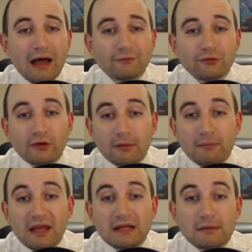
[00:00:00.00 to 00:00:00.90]
after the
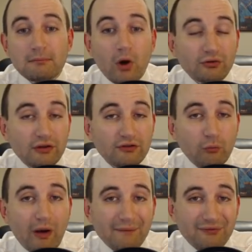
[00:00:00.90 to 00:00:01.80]
comedian mocked his
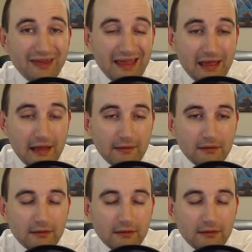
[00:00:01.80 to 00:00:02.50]
wife's hair.